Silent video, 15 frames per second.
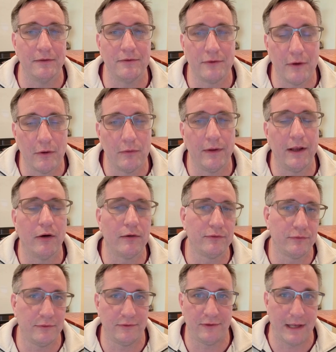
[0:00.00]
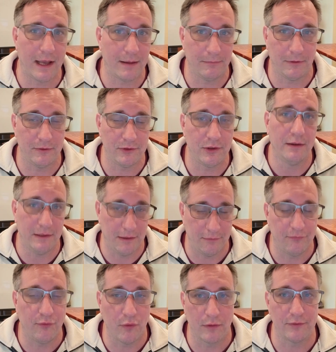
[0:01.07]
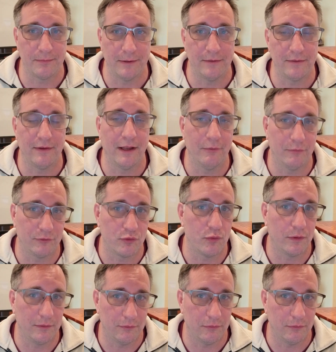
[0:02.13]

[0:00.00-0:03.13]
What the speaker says: So they also established the enforcement that was going to